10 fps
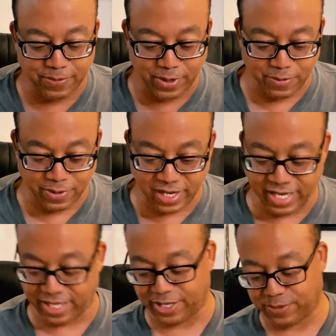but I'll probably
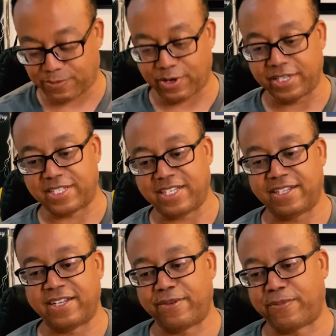get this pressed
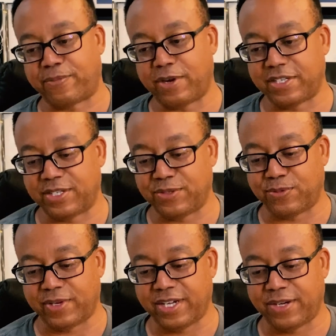as
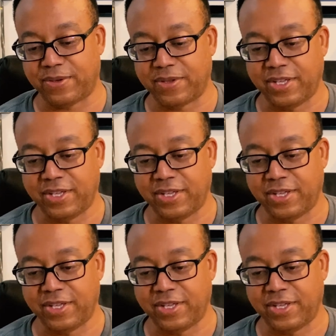well.